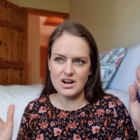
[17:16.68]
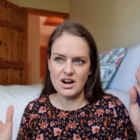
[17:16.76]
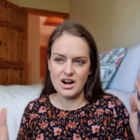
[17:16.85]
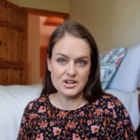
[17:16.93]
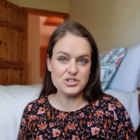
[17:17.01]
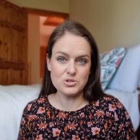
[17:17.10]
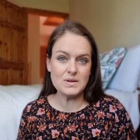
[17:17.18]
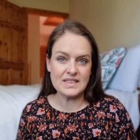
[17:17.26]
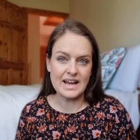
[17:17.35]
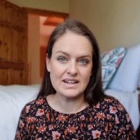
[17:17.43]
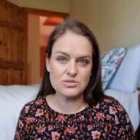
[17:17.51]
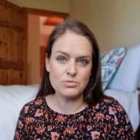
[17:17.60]
are doing
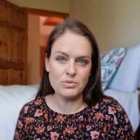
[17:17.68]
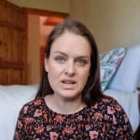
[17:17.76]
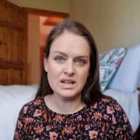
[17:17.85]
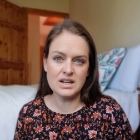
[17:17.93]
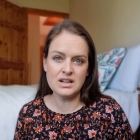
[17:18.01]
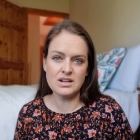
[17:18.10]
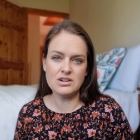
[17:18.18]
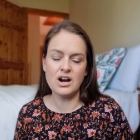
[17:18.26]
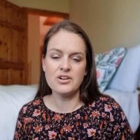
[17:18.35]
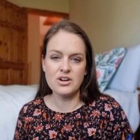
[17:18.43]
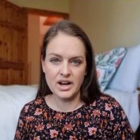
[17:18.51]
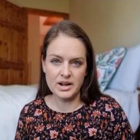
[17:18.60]
that. We
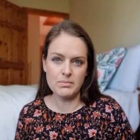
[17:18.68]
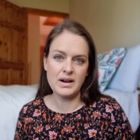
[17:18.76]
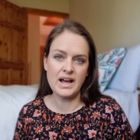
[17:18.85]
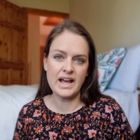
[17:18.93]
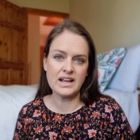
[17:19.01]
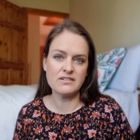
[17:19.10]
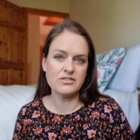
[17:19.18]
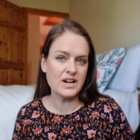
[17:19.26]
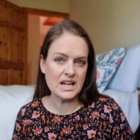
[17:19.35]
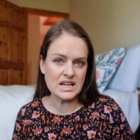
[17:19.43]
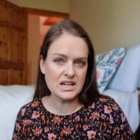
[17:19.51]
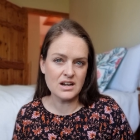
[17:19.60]
are not applying for
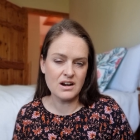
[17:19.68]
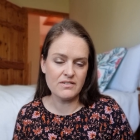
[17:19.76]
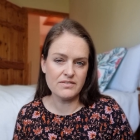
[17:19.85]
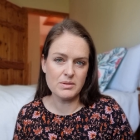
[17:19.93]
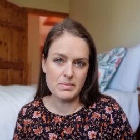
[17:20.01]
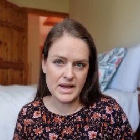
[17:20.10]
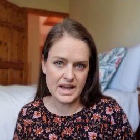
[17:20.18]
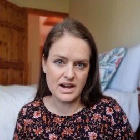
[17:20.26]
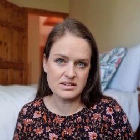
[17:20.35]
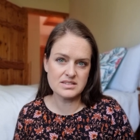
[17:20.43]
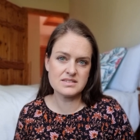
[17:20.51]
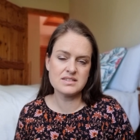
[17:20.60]
any of the
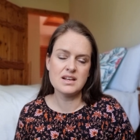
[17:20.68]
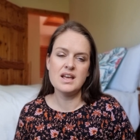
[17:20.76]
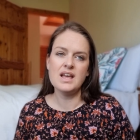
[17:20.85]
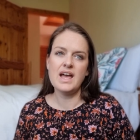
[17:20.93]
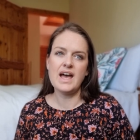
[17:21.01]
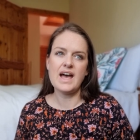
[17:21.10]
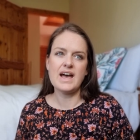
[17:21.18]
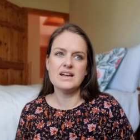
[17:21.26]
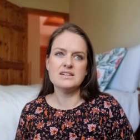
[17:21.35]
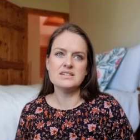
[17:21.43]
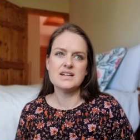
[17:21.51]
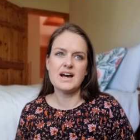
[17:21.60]
payouts
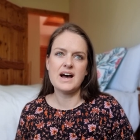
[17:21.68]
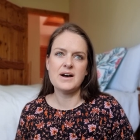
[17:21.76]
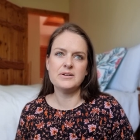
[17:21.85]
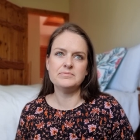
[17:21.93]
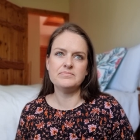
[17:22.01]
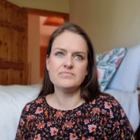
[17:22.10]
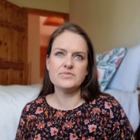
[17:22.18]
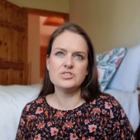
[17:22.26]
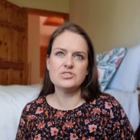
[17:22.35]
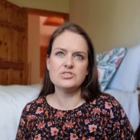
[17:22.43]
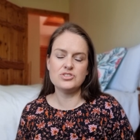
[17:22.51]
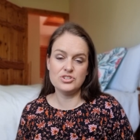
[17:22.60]
and um,
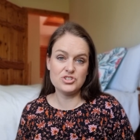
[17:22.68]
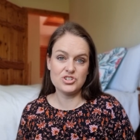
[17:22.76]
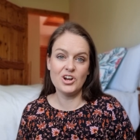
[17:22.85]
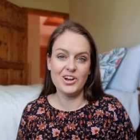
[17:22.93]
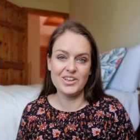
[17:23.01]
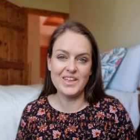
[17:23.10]
to show